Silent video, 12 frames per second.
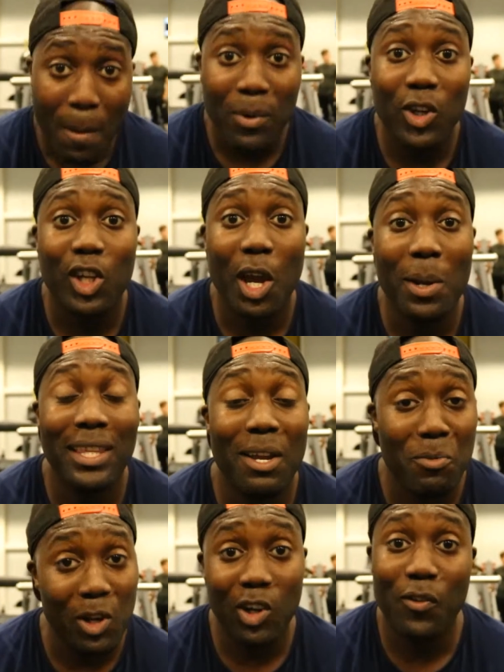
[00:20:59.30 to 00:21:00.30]
1 more to go, and
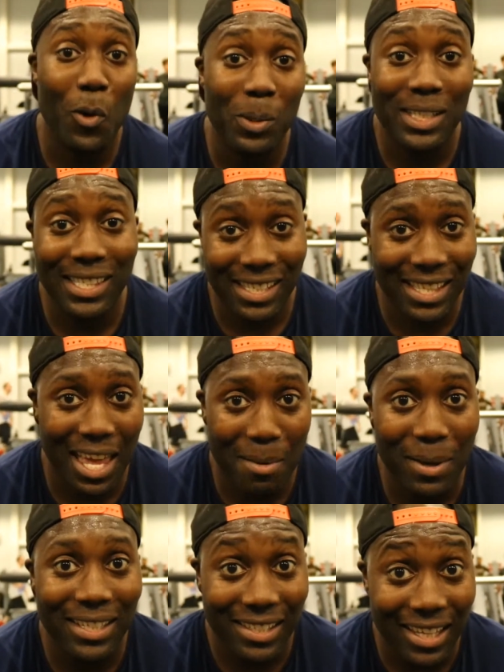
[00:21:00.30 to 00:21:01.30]
then we look forward to the
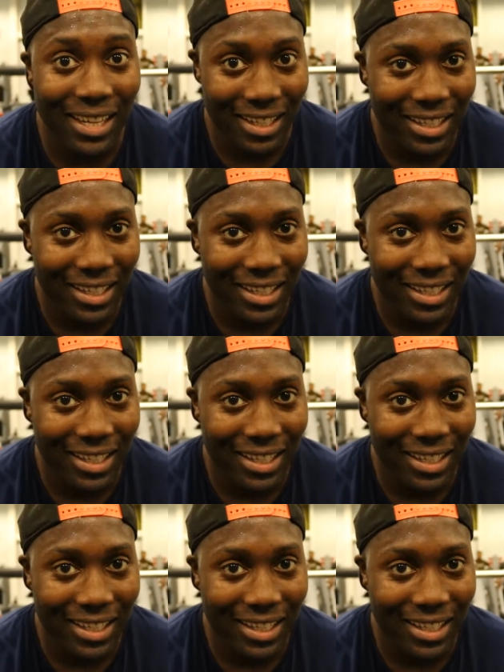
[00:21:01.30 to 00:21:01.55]
Stairmaster.